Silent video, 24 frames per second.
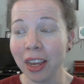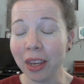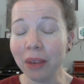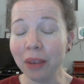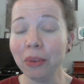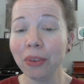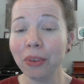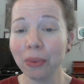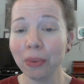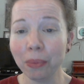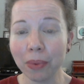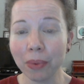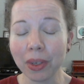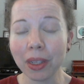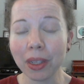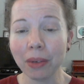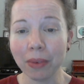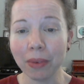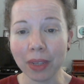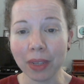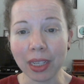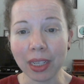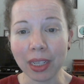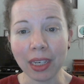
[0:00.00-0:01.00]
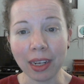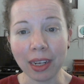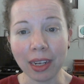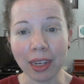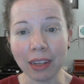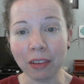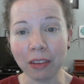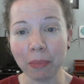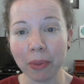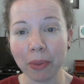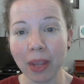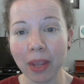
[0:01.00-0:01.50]
it was a really, really
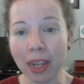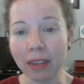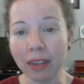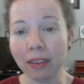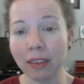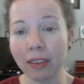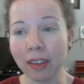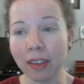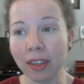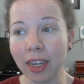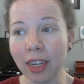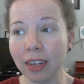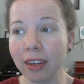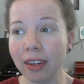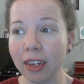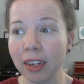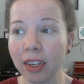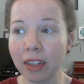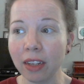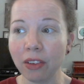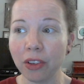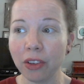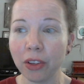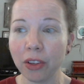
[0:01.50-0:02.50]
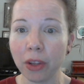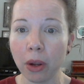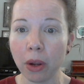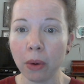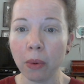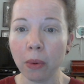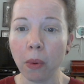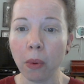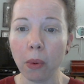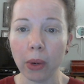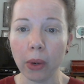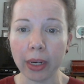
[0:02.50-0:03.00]
nice place. And they did it
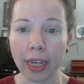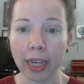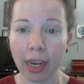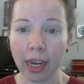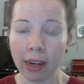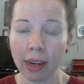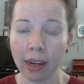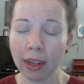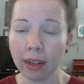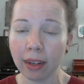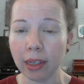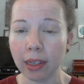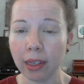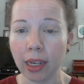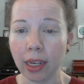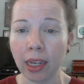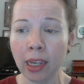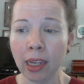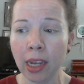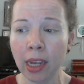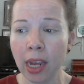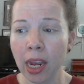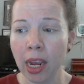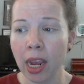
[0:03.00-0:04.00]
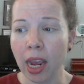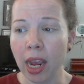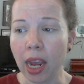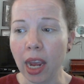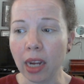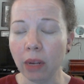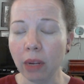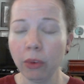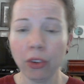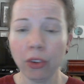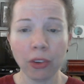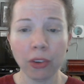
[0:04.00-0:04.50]
so organically,
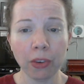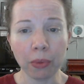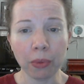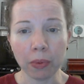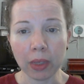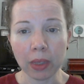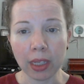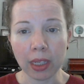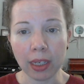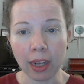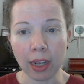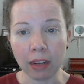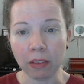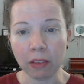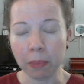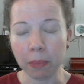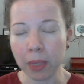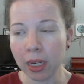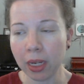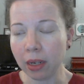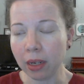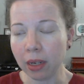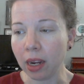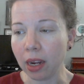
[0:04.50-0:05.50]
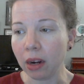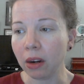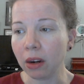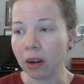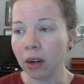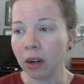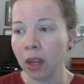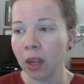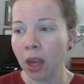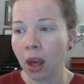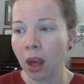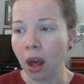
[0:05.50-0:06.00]
and it was just really nice being
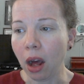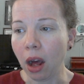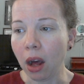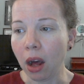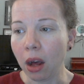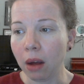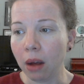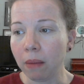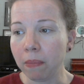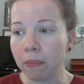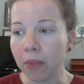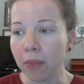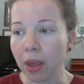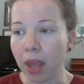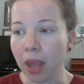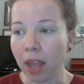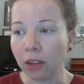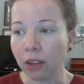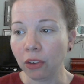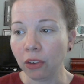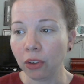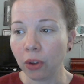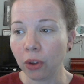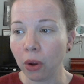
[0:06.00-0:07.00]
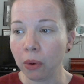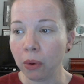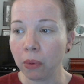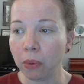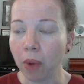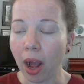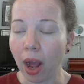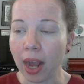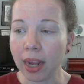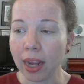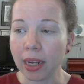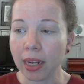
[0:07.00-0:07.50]
there. And
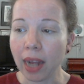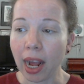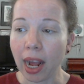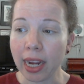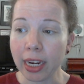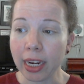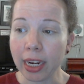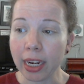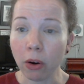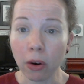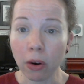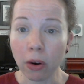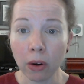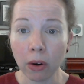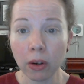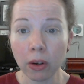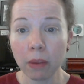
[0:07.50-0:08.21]
so I had heard